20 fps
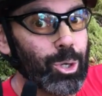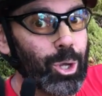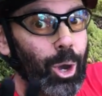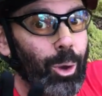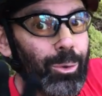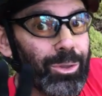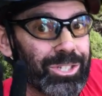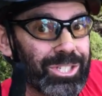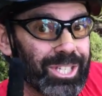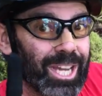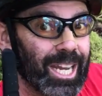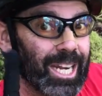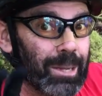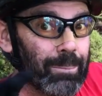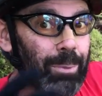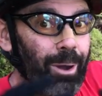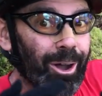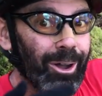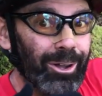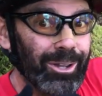
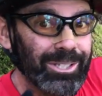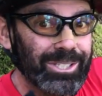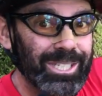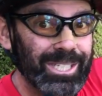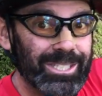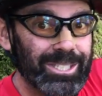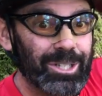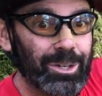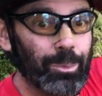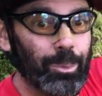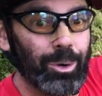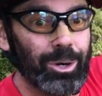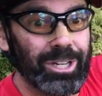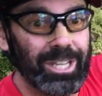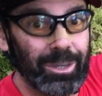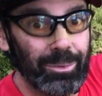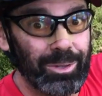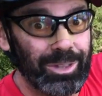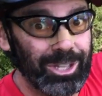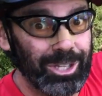coinciding policies that are
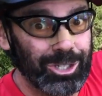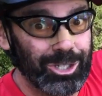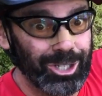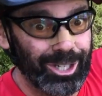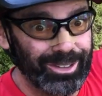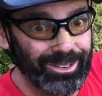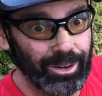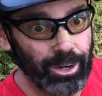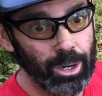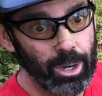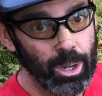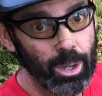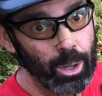working with each other.